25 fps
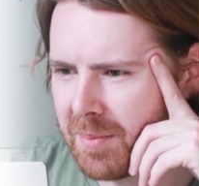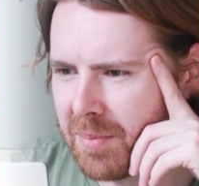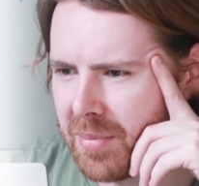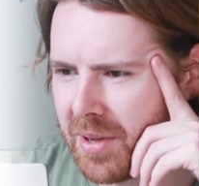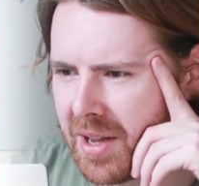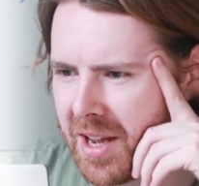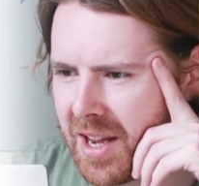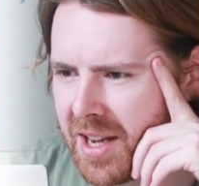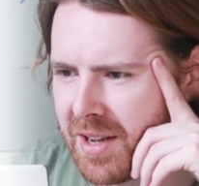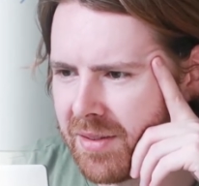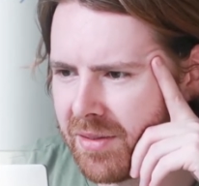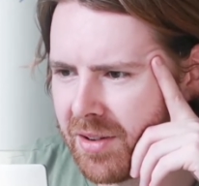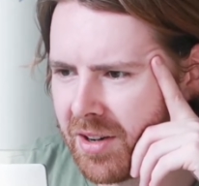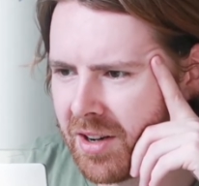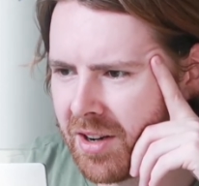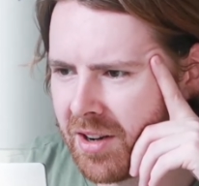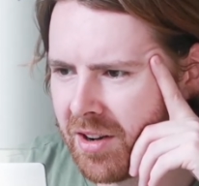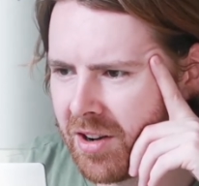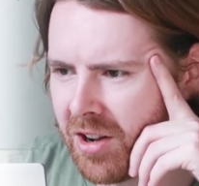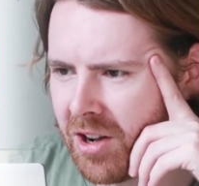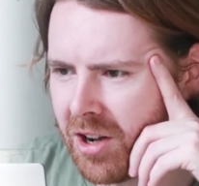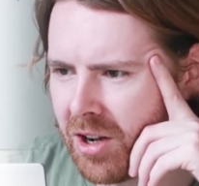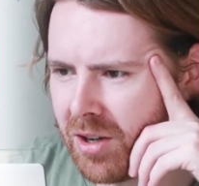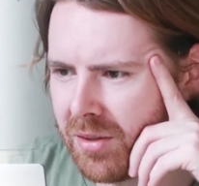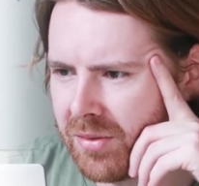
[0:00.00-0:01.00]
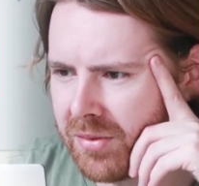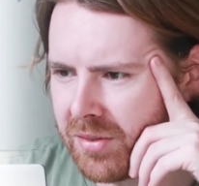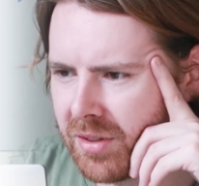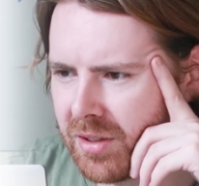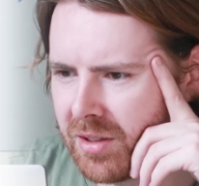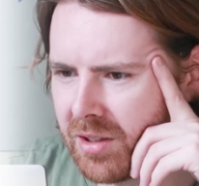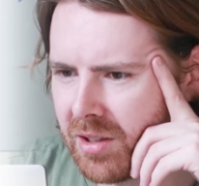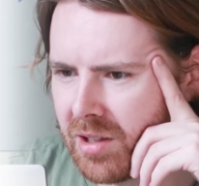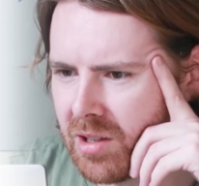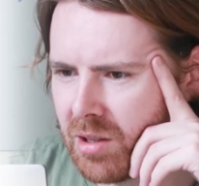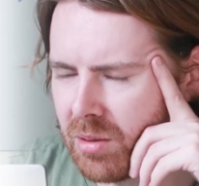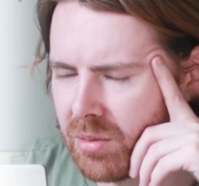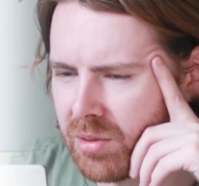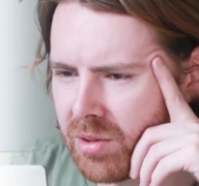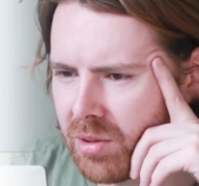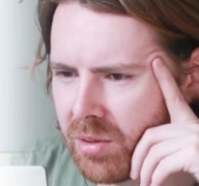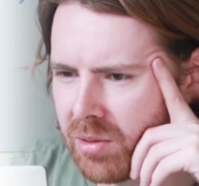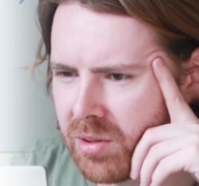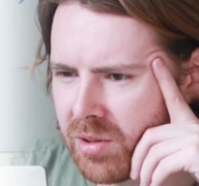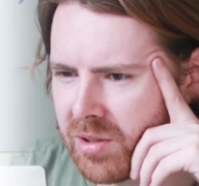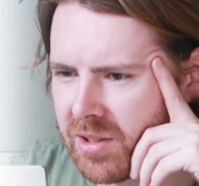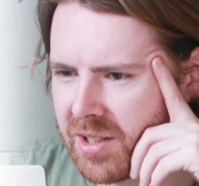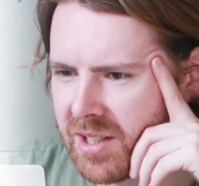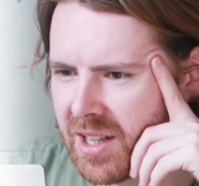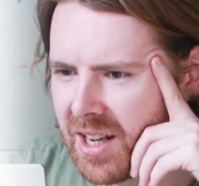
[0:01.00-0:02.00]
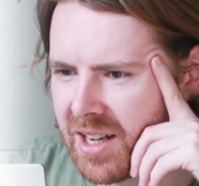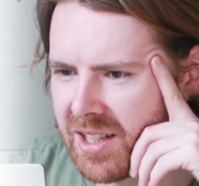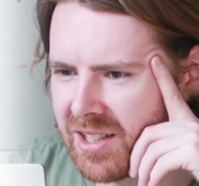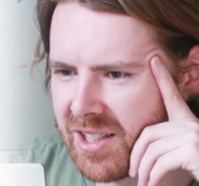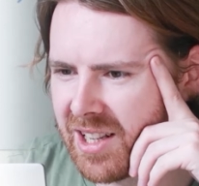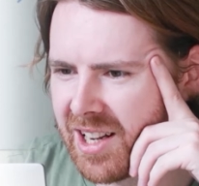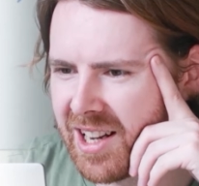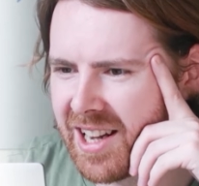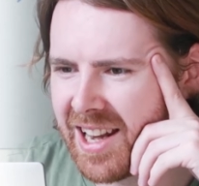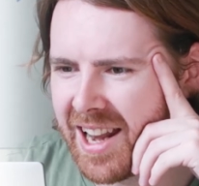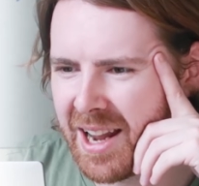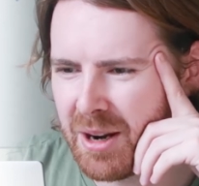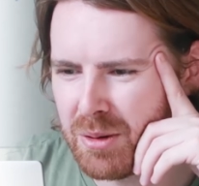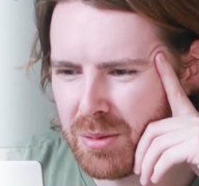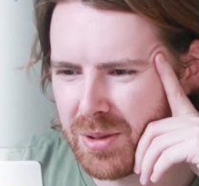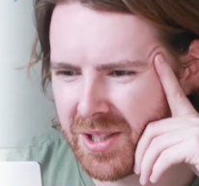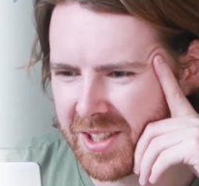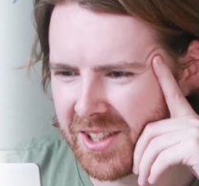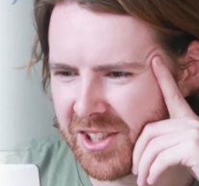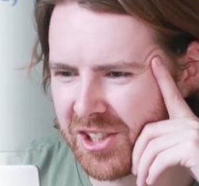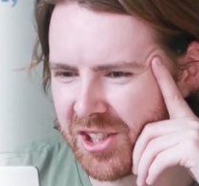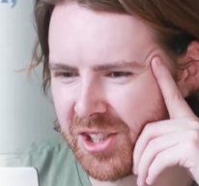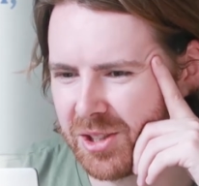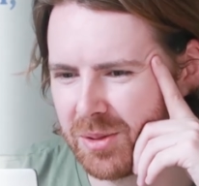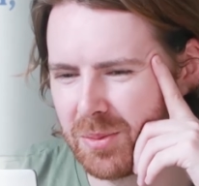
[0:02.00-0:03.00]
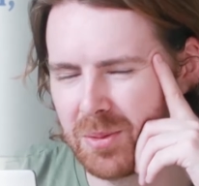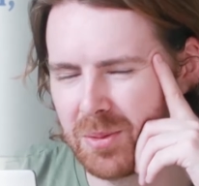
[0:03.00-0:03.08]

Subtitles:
behaviour and often low social status? Loutish?